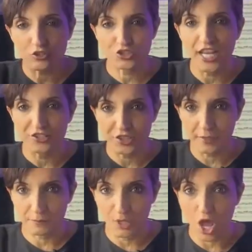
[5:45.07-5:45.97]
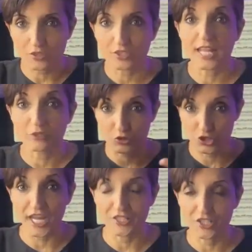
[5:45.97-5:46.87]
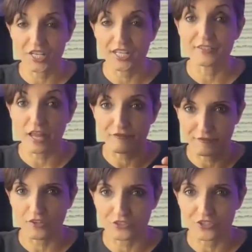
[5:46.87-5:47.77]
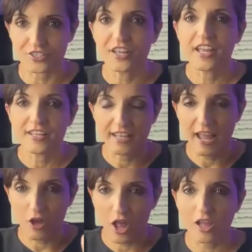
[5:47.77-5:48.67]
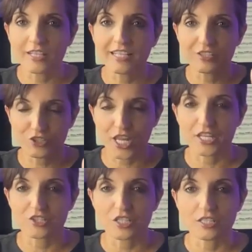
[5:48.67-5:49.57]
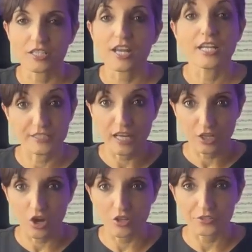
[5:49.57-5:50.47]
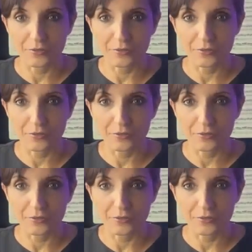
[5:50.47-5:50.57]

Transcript: changing the plot, they're not changing their function, they're only changing their color.